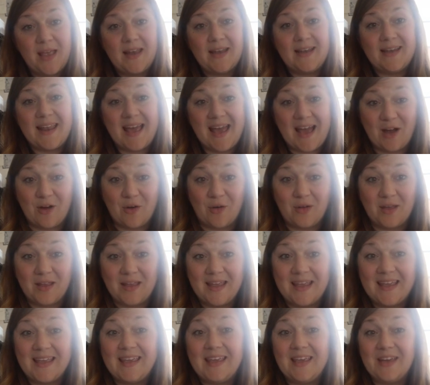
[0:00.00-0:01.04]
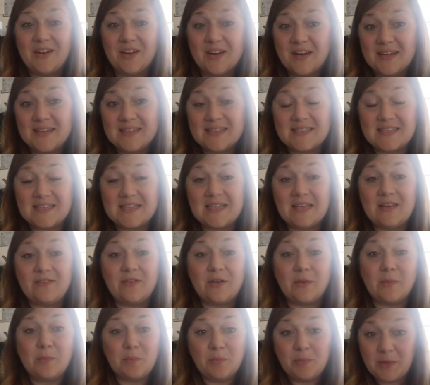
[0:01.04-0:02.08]
Now, here is an
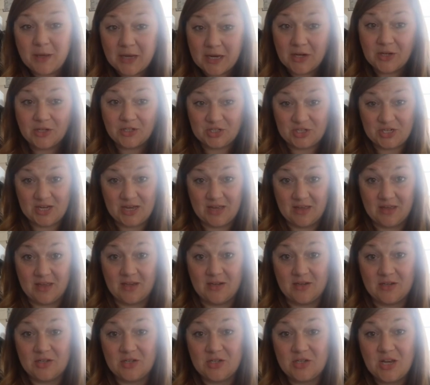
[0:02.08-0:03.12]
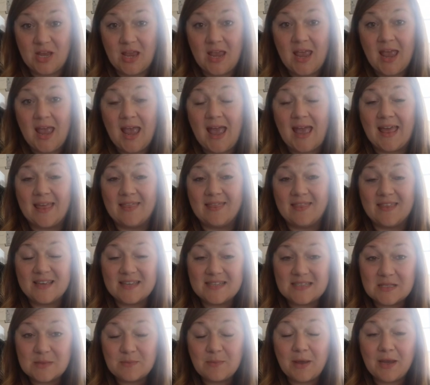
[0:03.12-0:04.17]
even bigger challenge, and
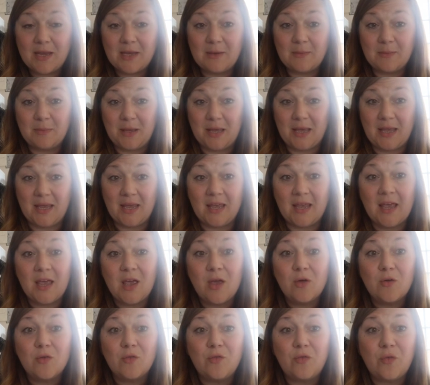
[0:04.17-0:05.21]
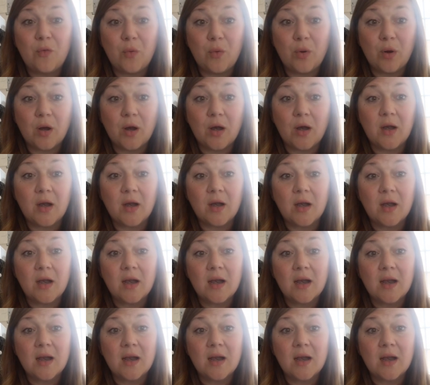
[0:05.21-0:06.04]
this might be for